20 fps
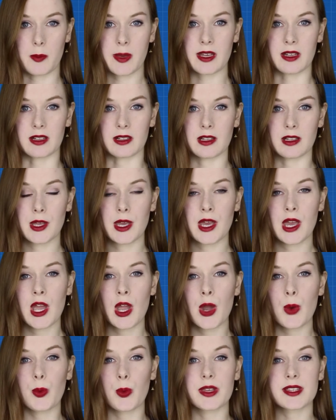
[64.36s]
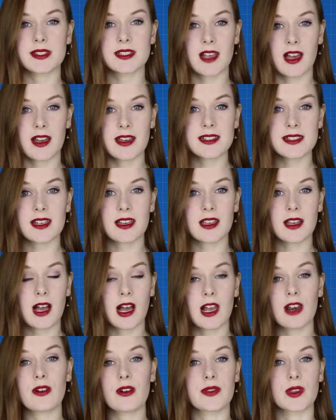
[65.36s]
pill, with size and
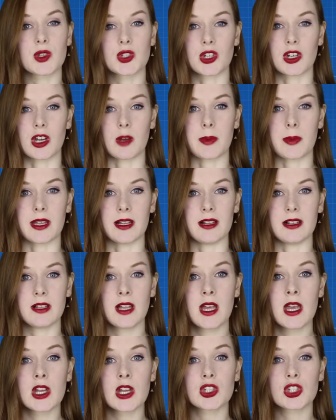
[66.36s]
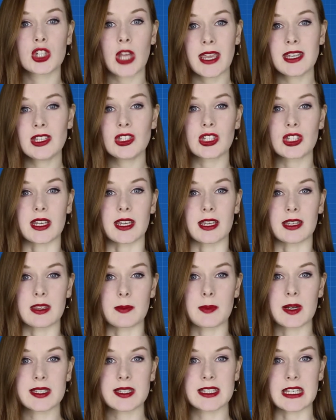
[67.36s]
colour of the sugar pill changing
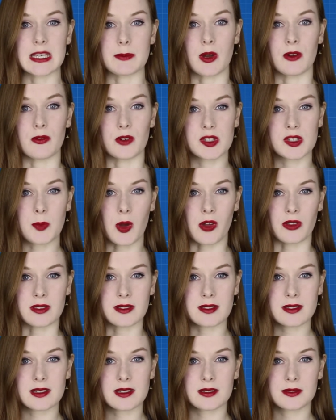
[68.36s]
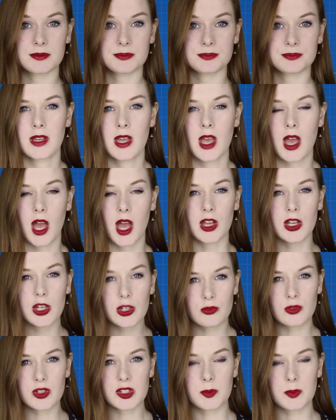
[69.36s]
the placebo response. A
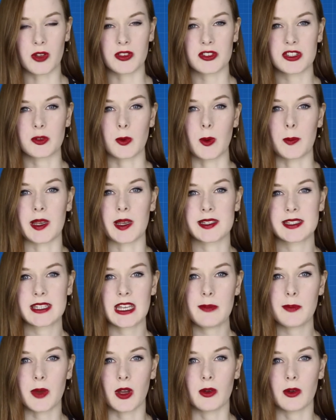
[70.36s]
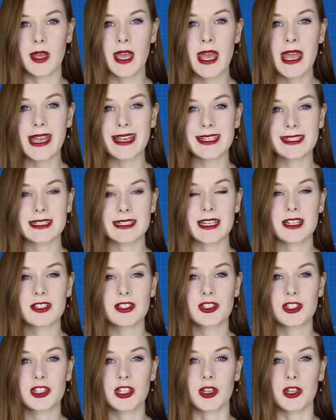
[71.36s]
good response to a placebo is
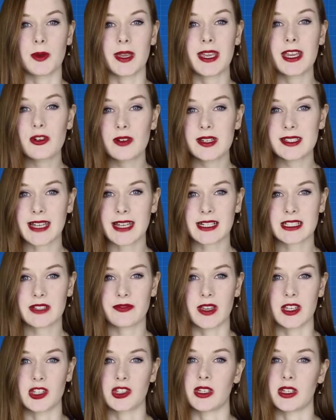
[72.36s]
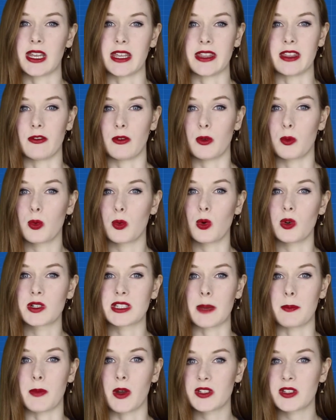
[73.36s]
linked to increased activation in the reward
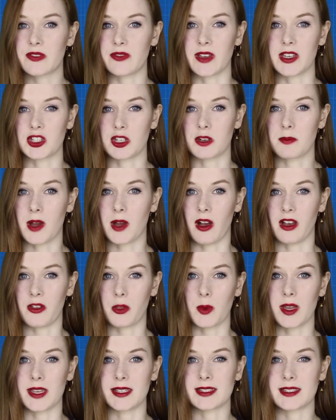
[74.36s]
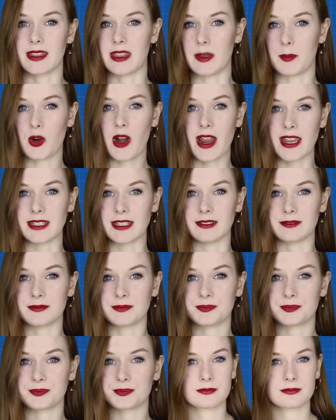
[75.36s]
and motivation pathways in the brain.